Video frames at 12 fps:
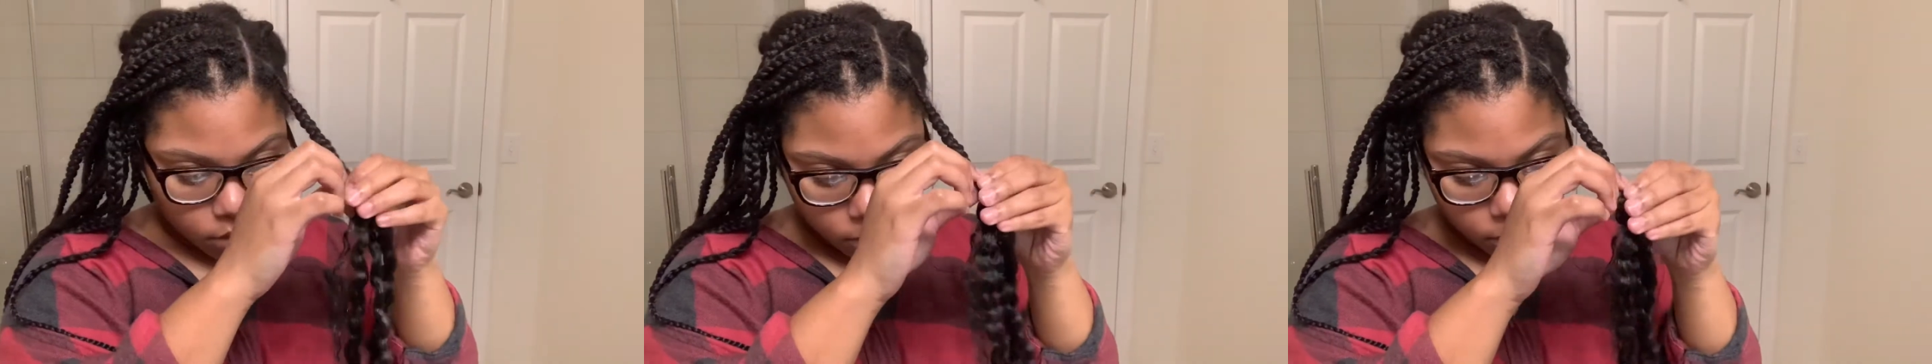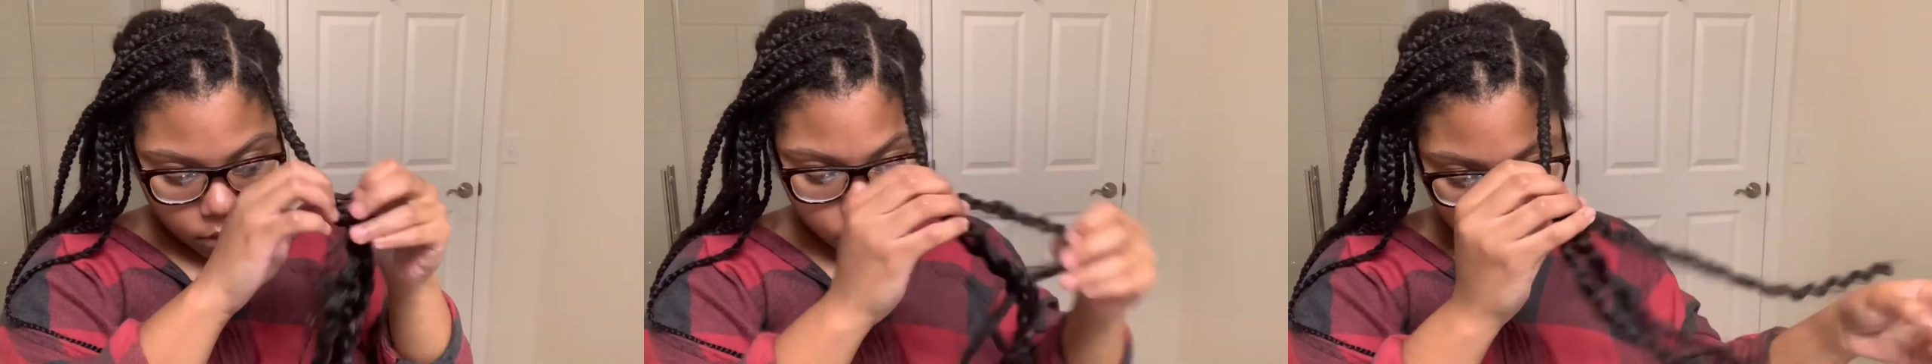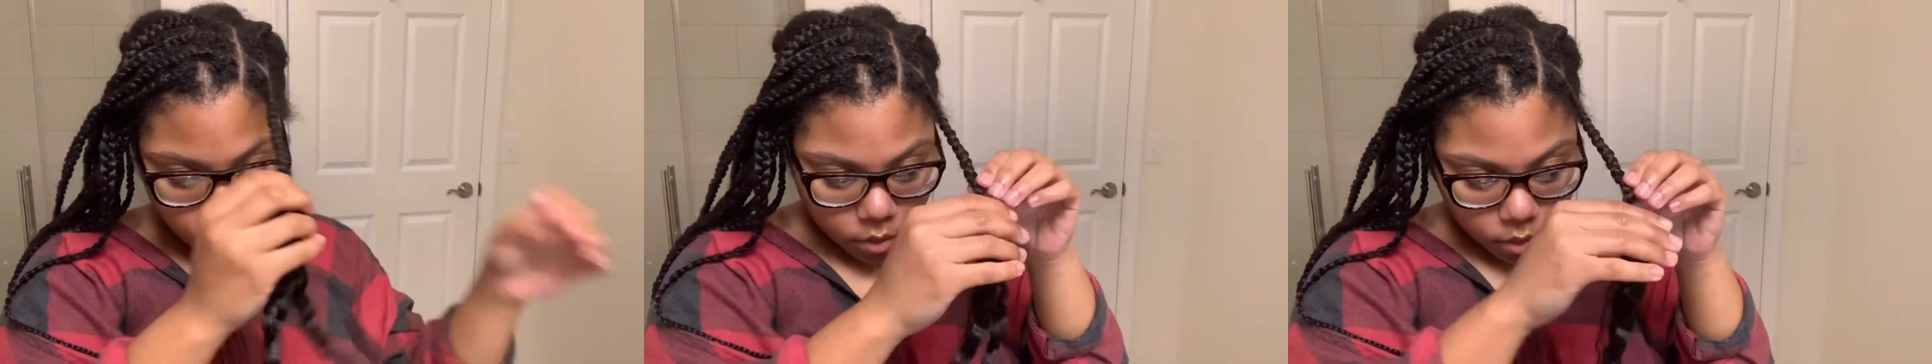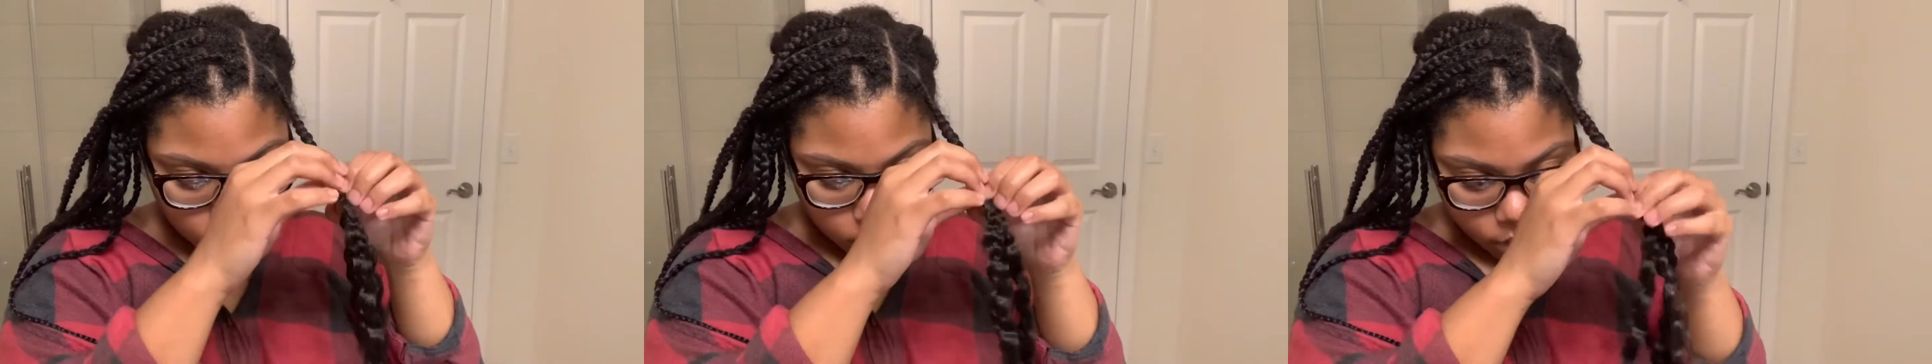oil
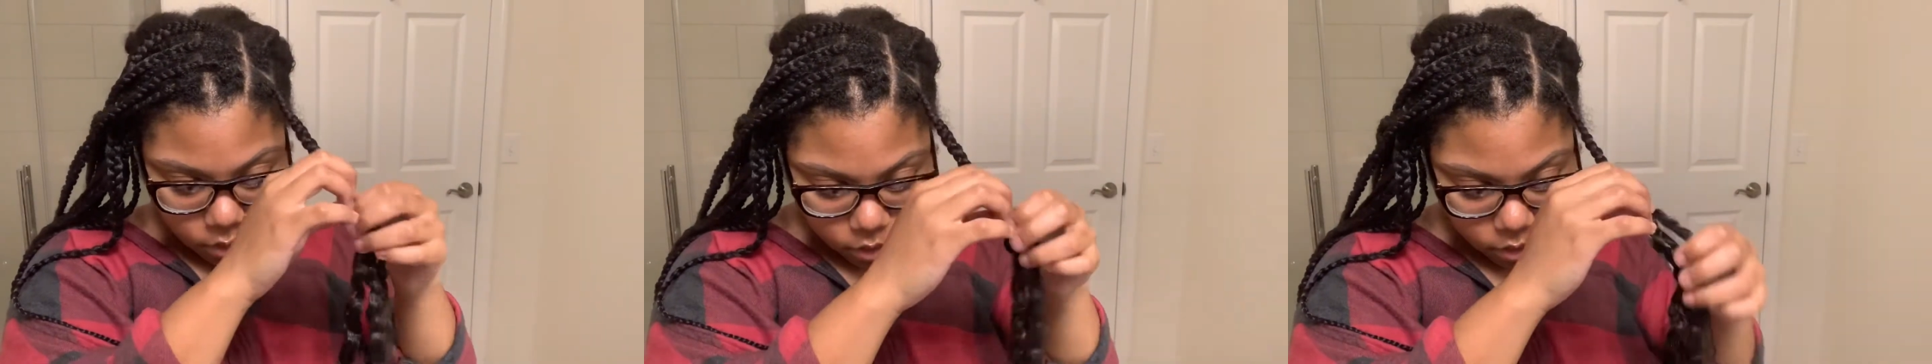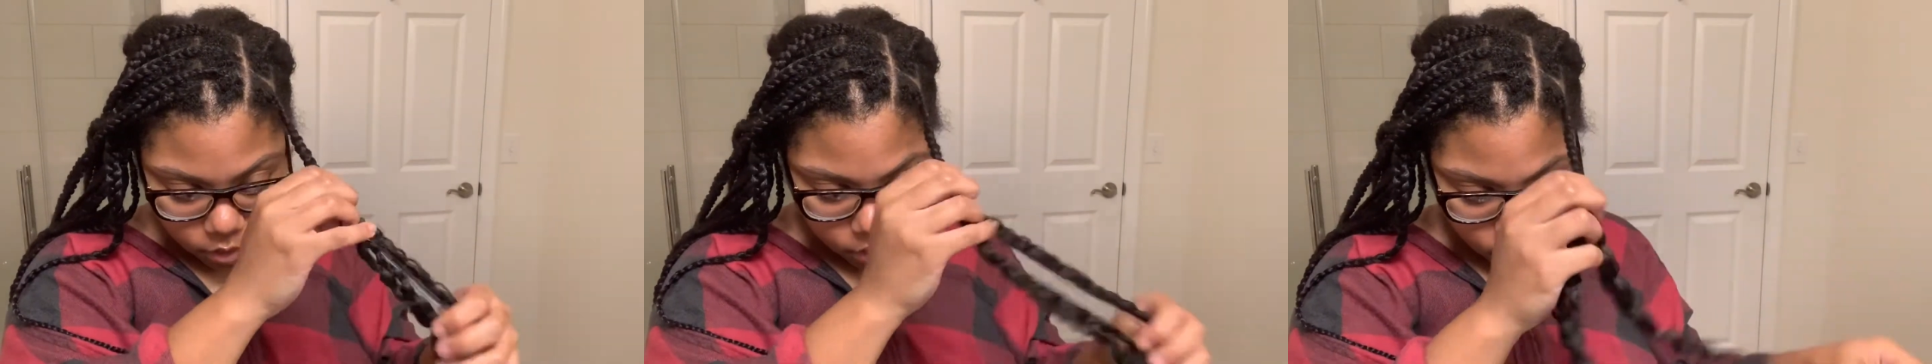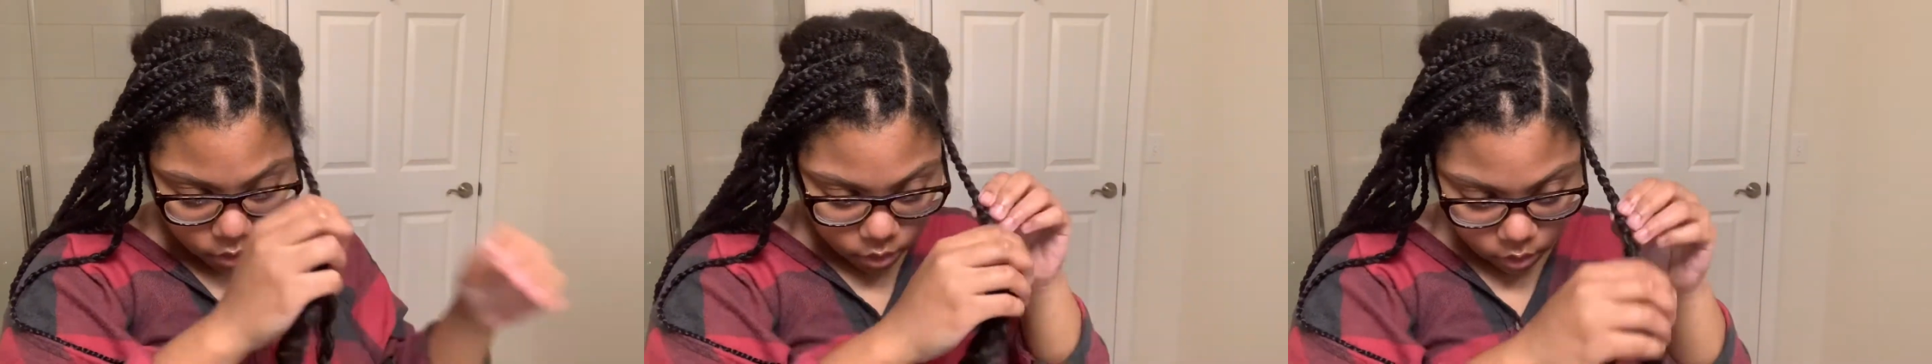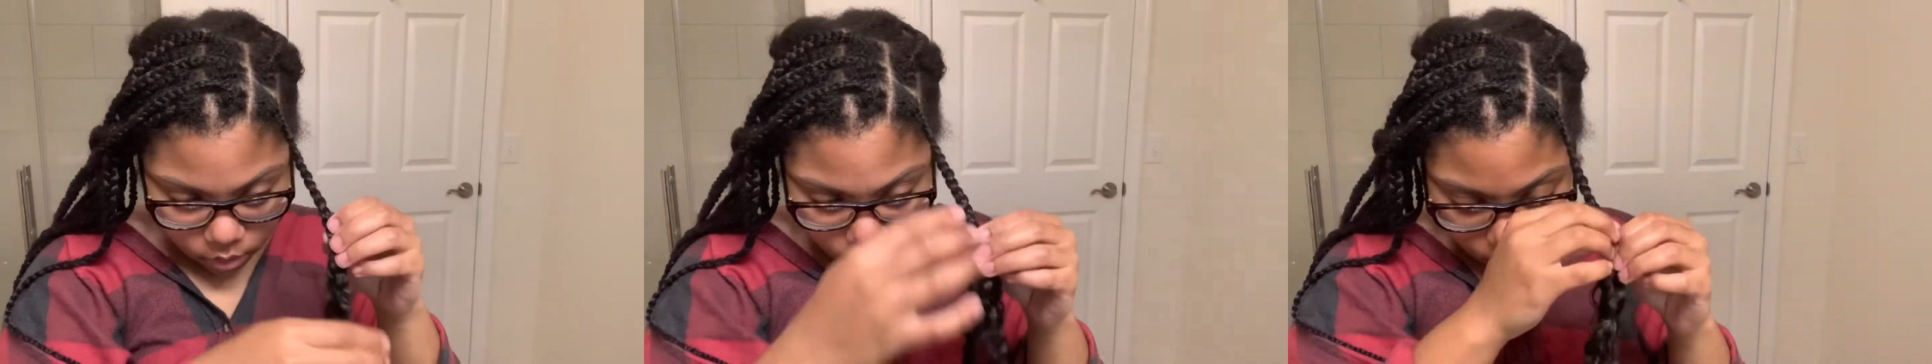again. And
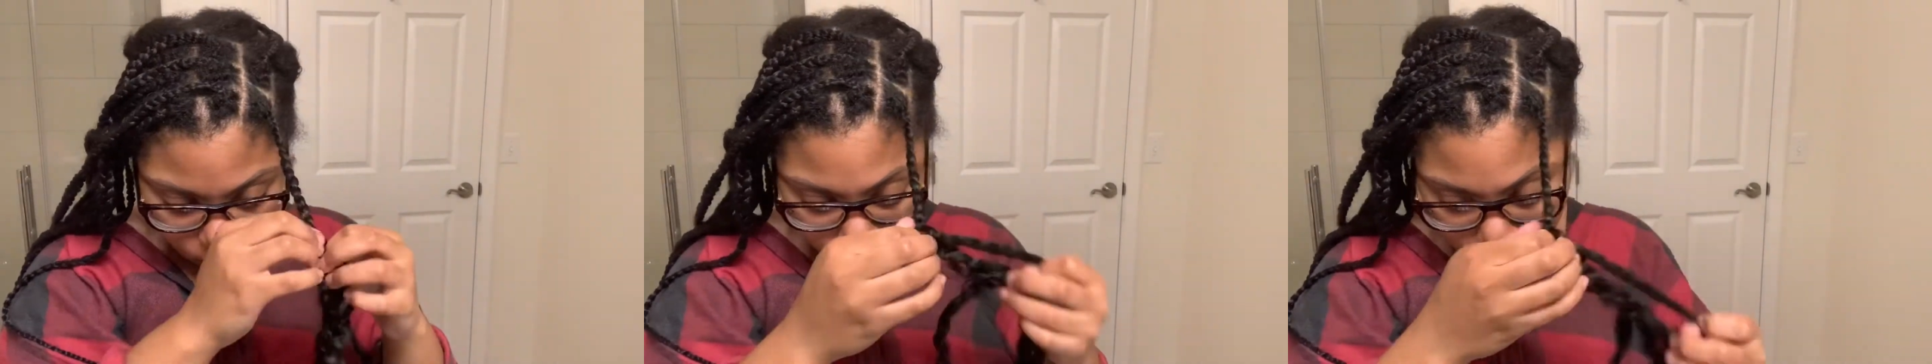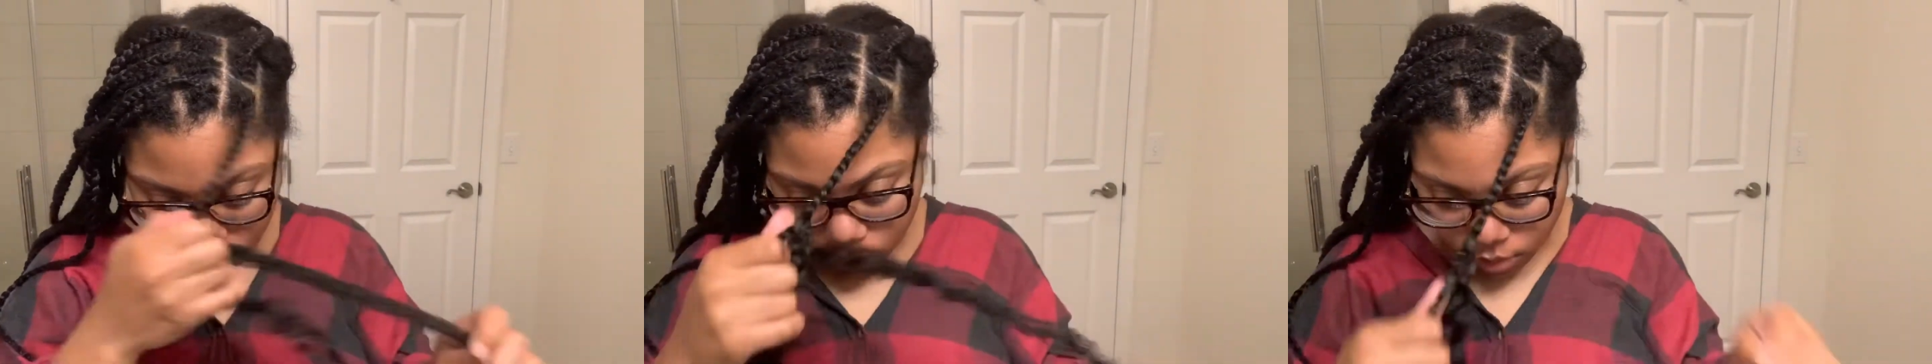this is not